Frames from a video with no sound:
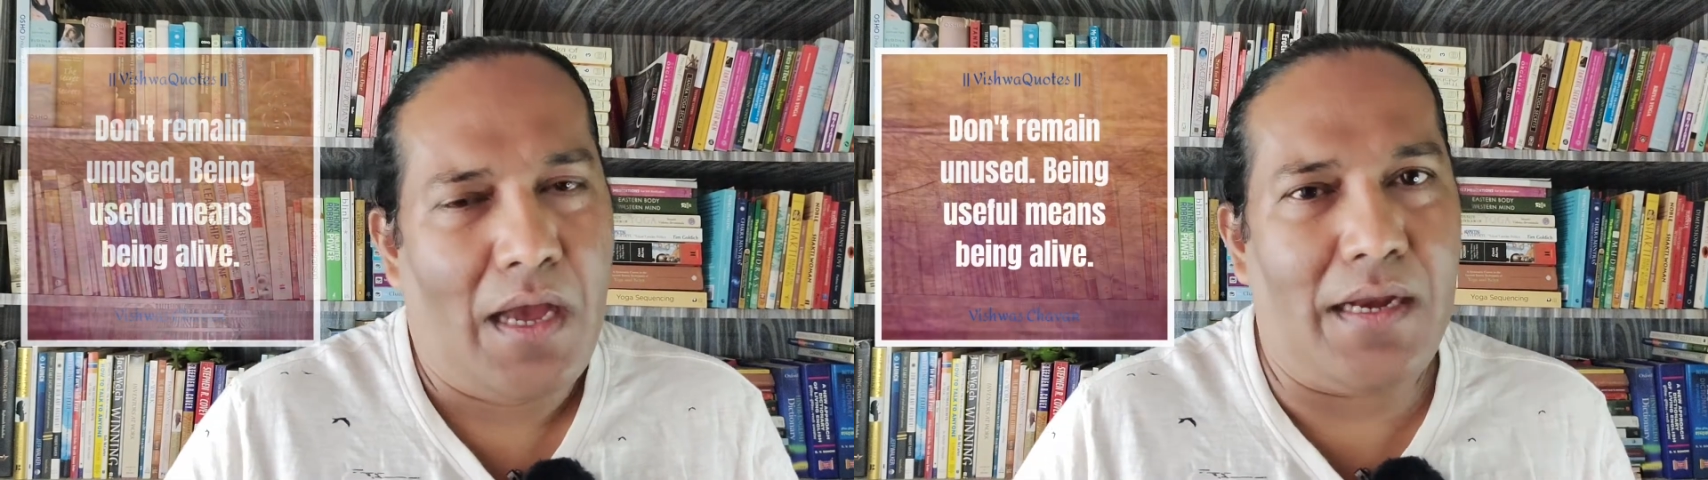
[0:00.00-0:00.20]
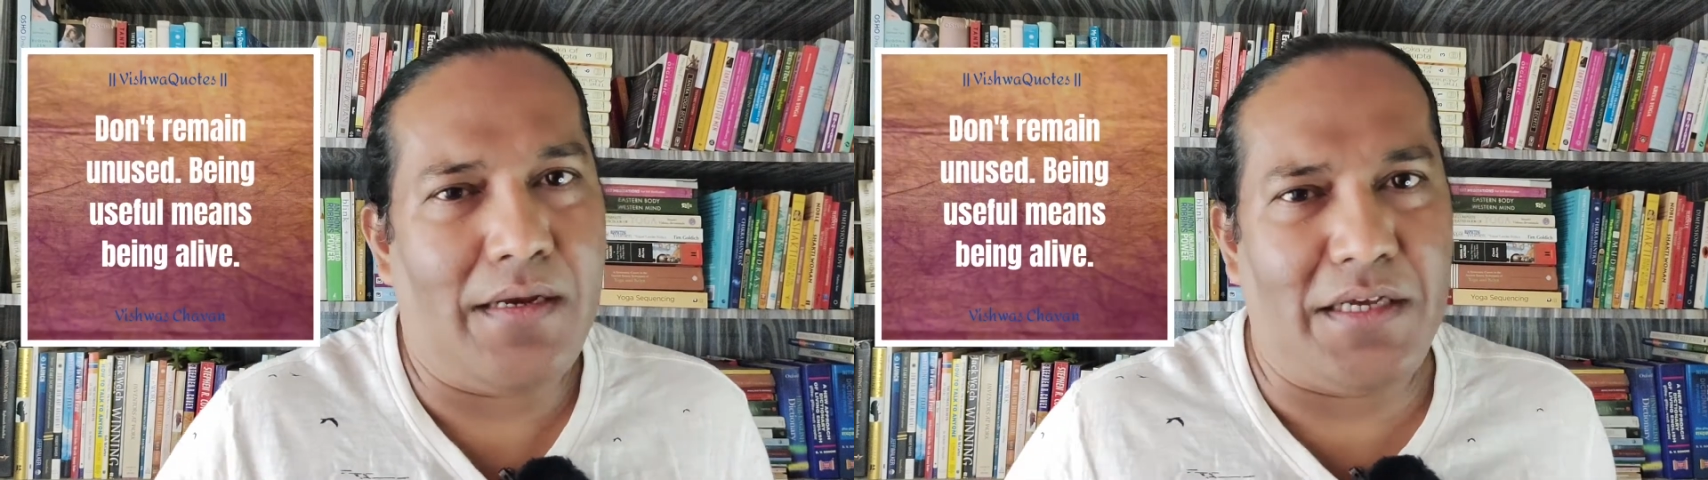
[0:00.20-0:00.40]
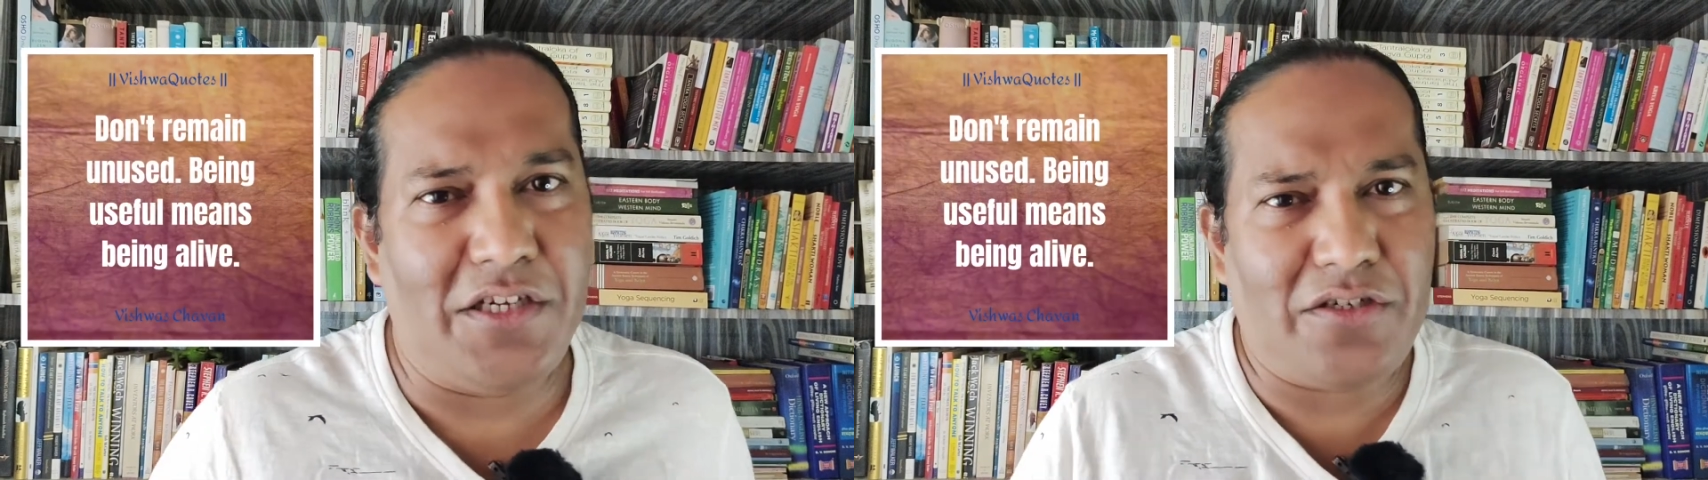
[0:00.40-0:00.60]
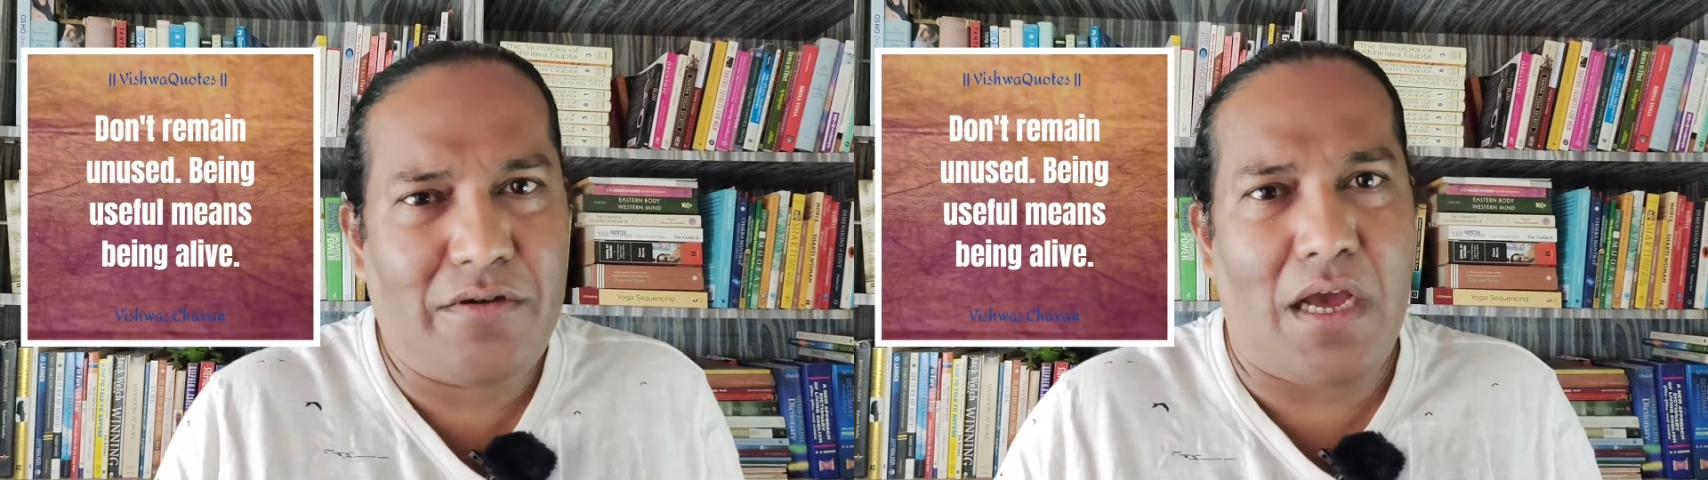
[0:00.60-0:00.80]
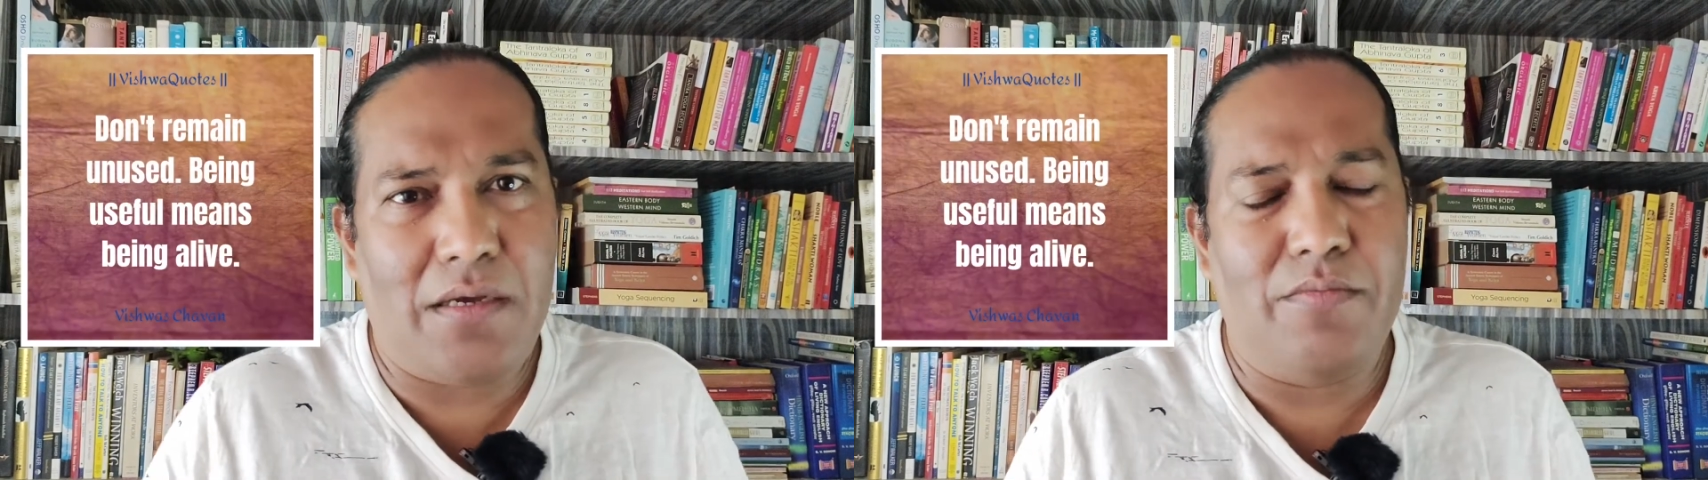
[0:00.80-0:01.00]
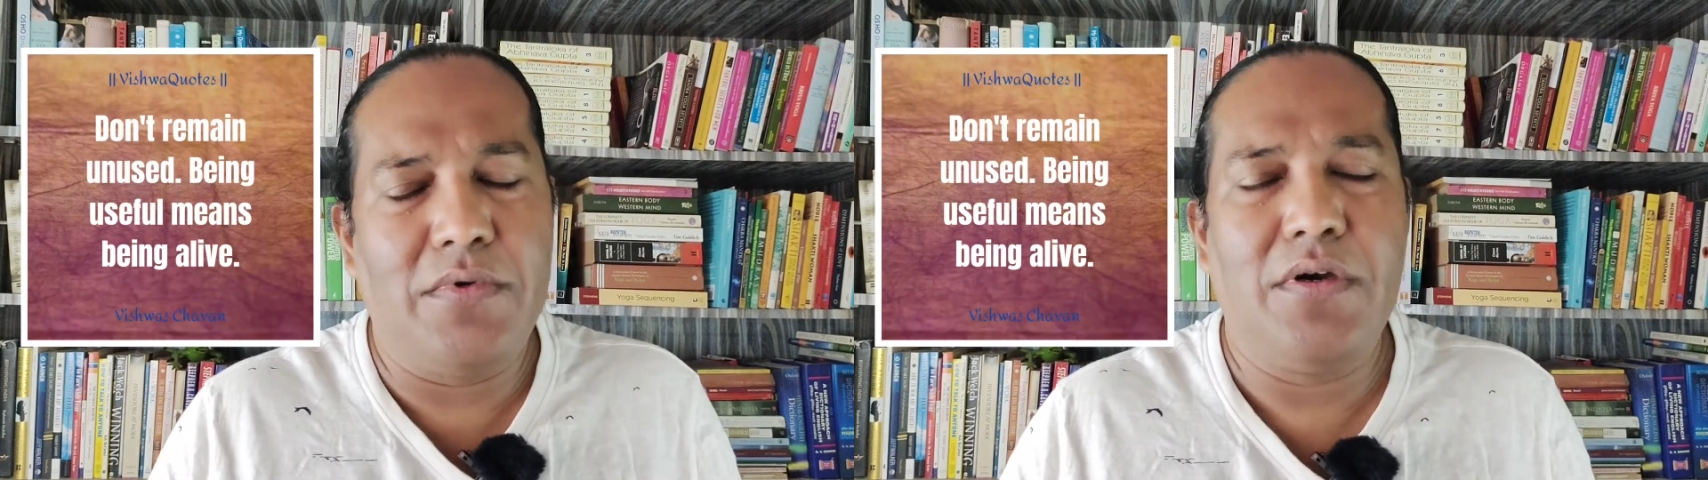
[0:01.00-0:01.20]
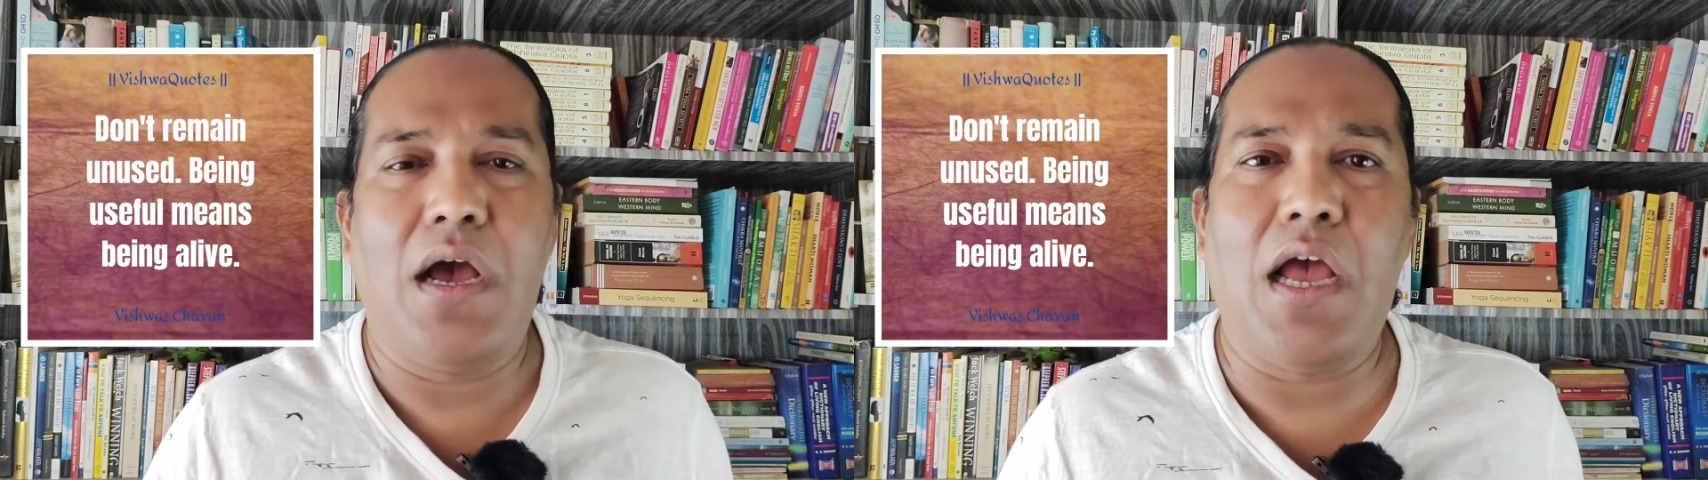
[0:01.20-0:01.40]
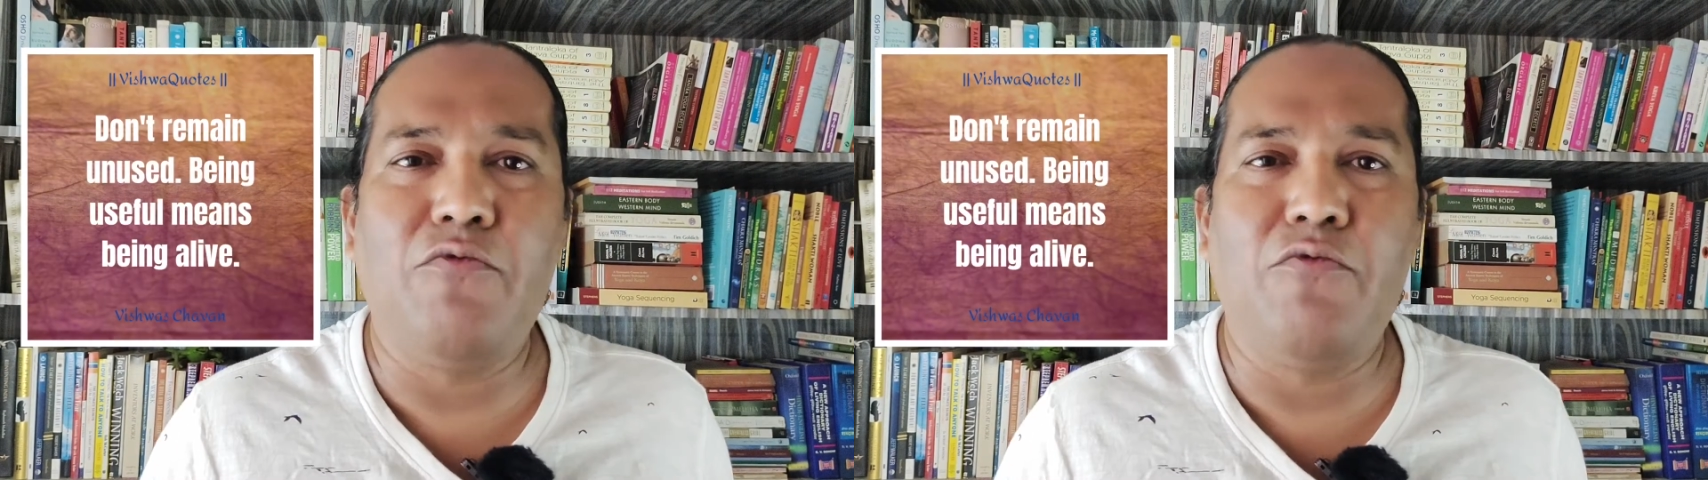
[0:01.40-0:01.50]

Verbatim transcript: and each time I